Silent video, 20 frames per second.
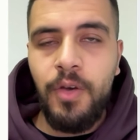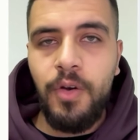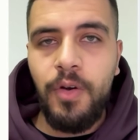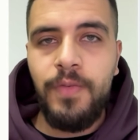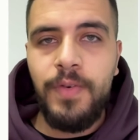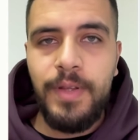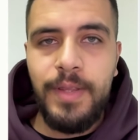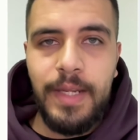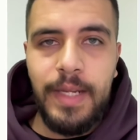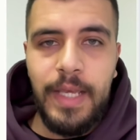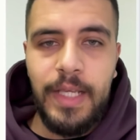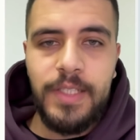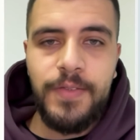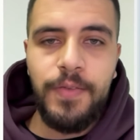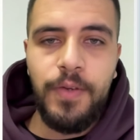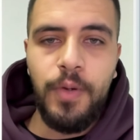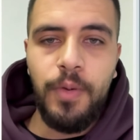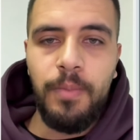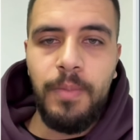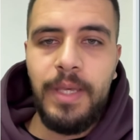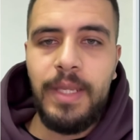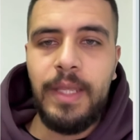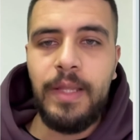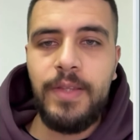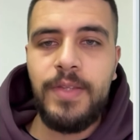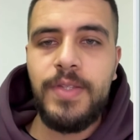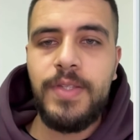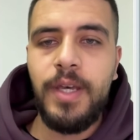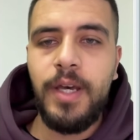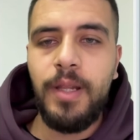Over the next few
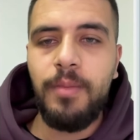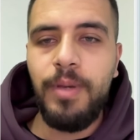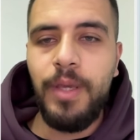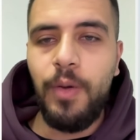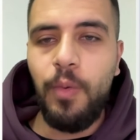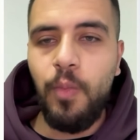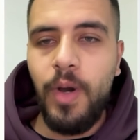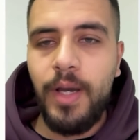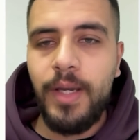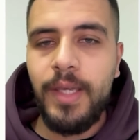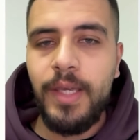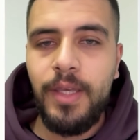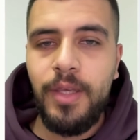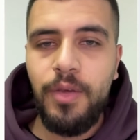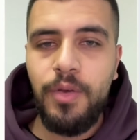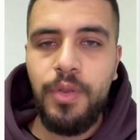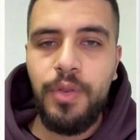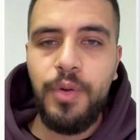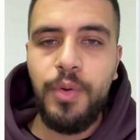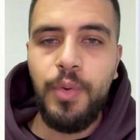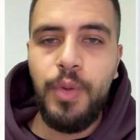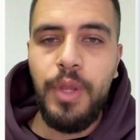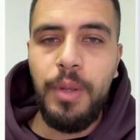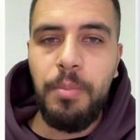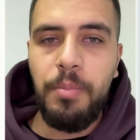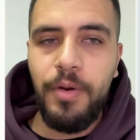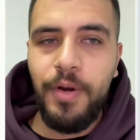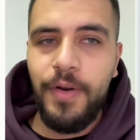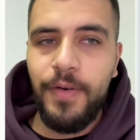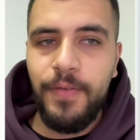minutes, I'll be walking you through the
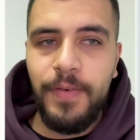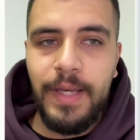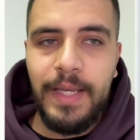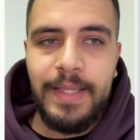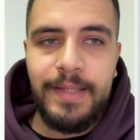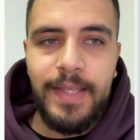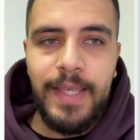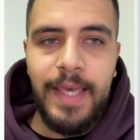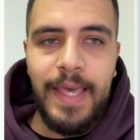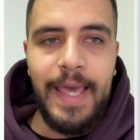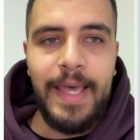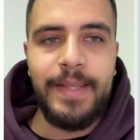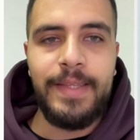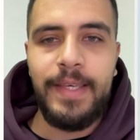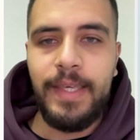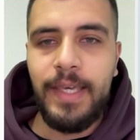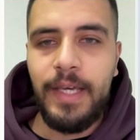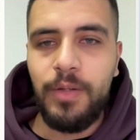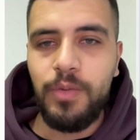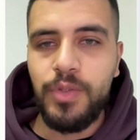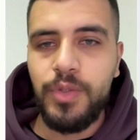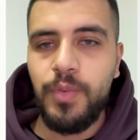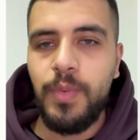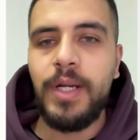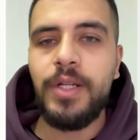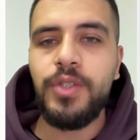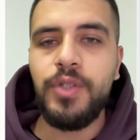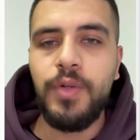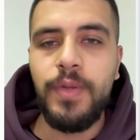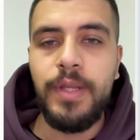perfect ad account
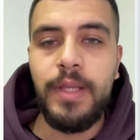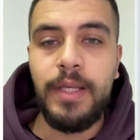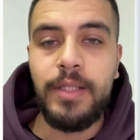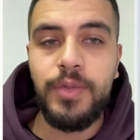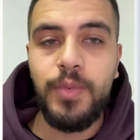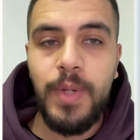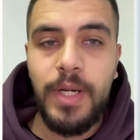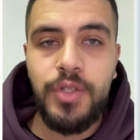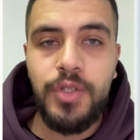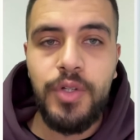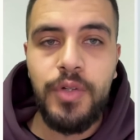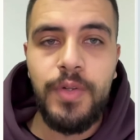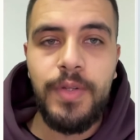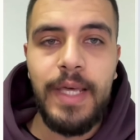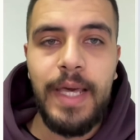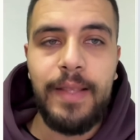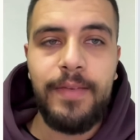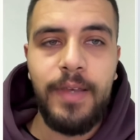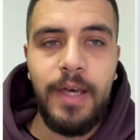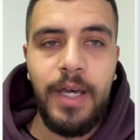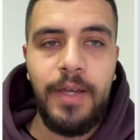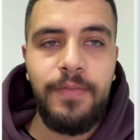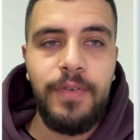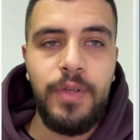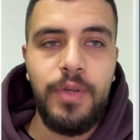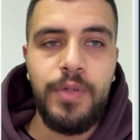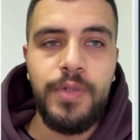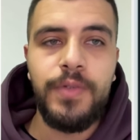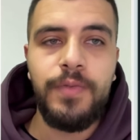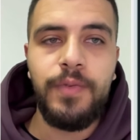structure, the structure that I've
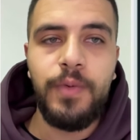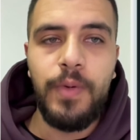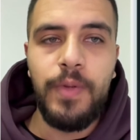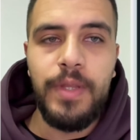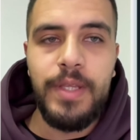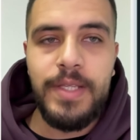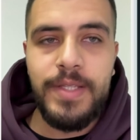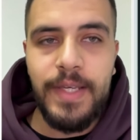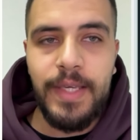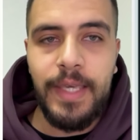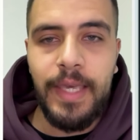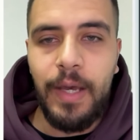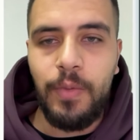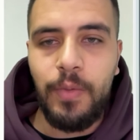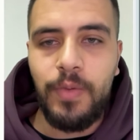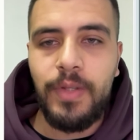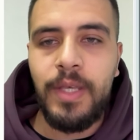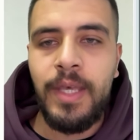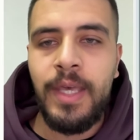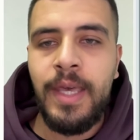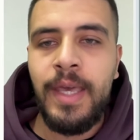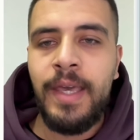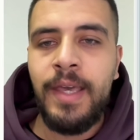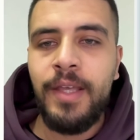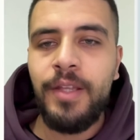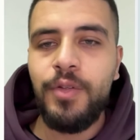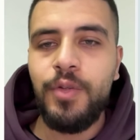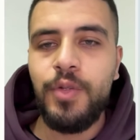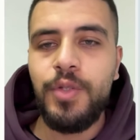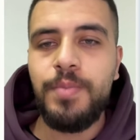used for this account
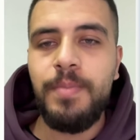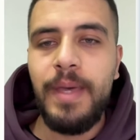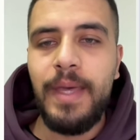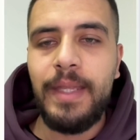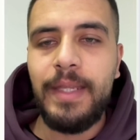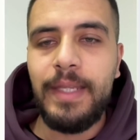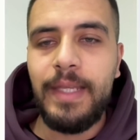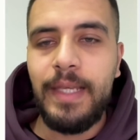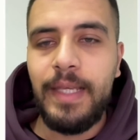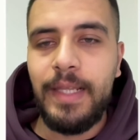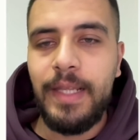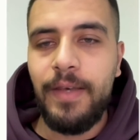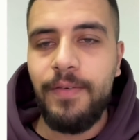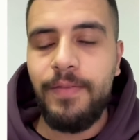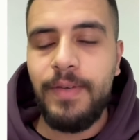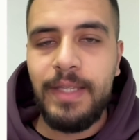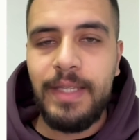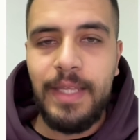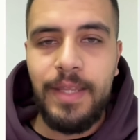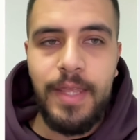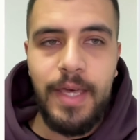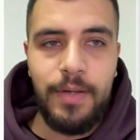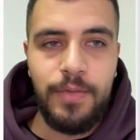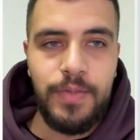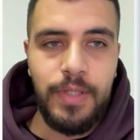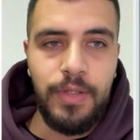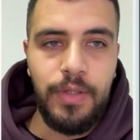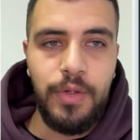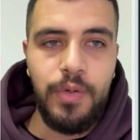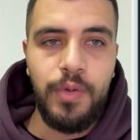to spend
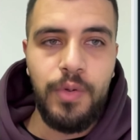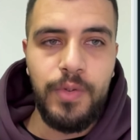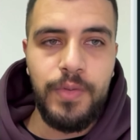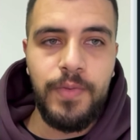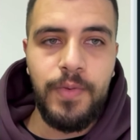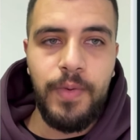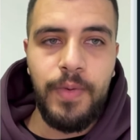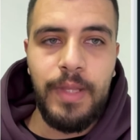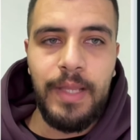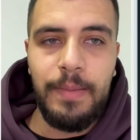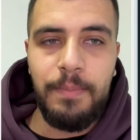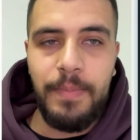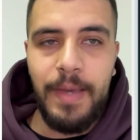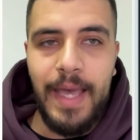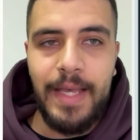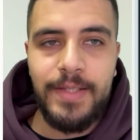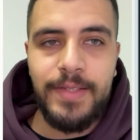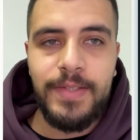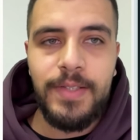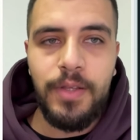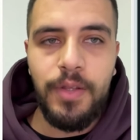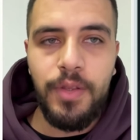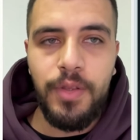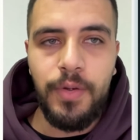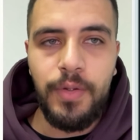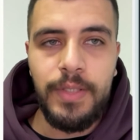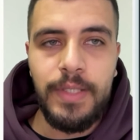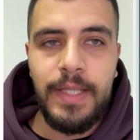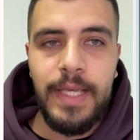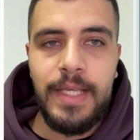11,000 euros for the past
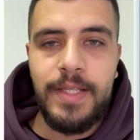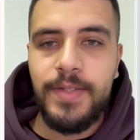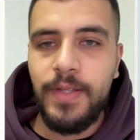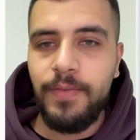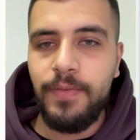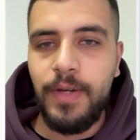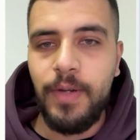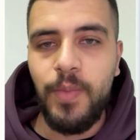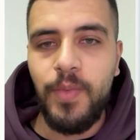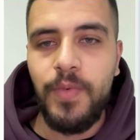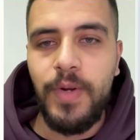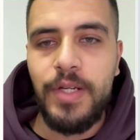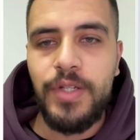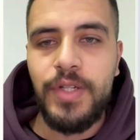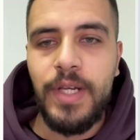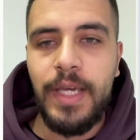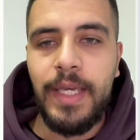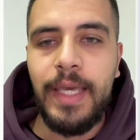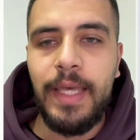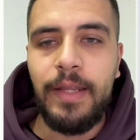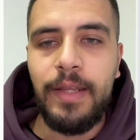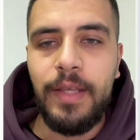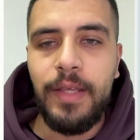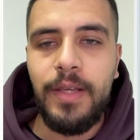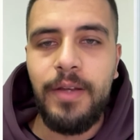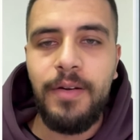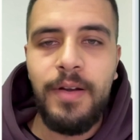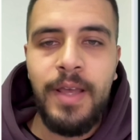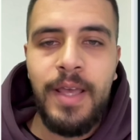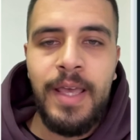30 days, if I refresh again
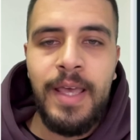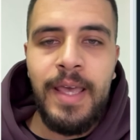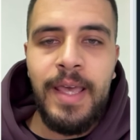here,